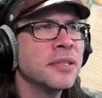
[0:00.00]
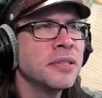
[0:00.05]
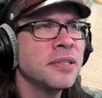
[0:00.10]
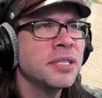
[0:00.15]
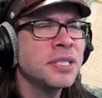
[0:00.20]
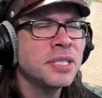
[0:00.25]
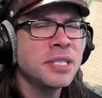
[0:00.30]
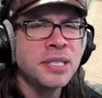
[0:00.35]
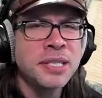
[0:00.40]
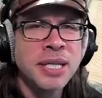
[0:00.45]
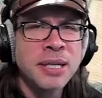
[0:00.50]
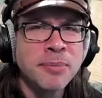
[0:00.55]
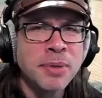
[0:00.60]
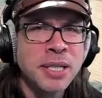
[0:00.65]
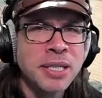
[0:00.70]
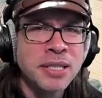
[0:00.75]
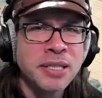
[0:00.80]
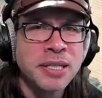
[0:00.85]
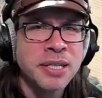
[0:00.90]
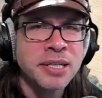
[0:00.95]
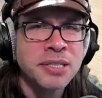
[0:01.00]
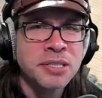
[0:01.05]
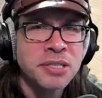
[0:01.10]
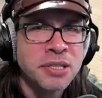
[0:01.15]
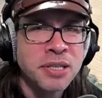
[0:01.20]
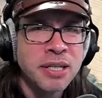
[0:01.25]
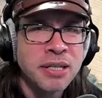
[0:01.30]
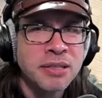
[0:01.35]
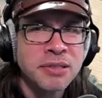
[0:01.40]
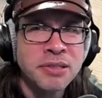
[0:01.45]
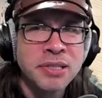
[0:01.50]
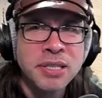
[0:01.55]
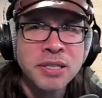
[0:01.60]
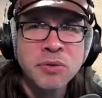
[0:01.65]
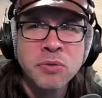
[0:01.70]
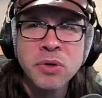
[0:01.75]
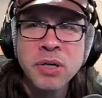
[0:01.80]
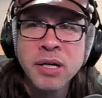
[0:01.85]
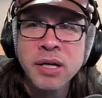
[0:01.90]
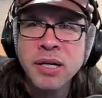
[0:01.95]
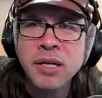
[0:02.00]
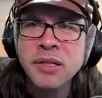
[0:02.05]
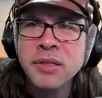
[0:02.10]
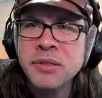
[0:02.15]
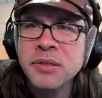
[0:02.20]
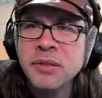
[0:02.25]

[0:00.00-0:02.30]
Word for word: See that many guys, you gotta take a whack.